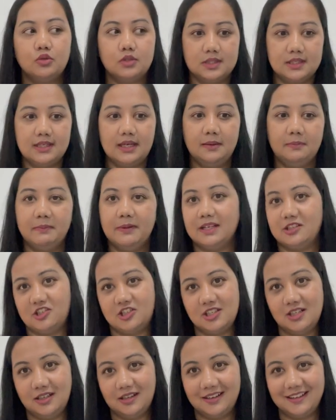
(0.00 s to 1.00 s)
us time pe
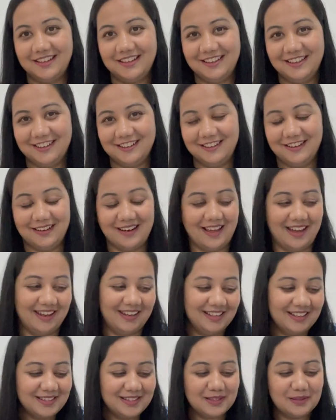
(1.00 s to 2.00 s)
achhi lagi in
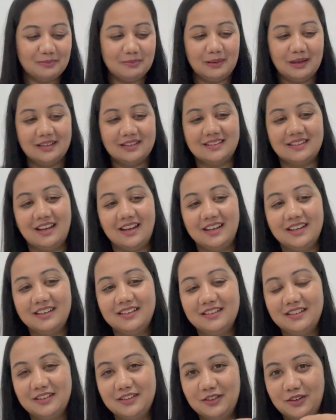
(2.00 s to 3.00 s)
lights, but I
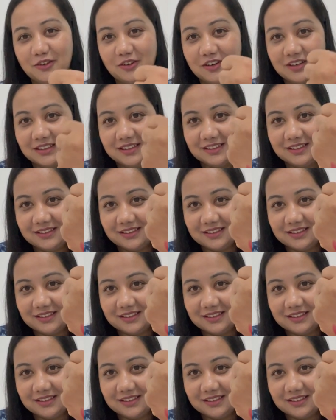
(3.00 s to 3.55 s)
did not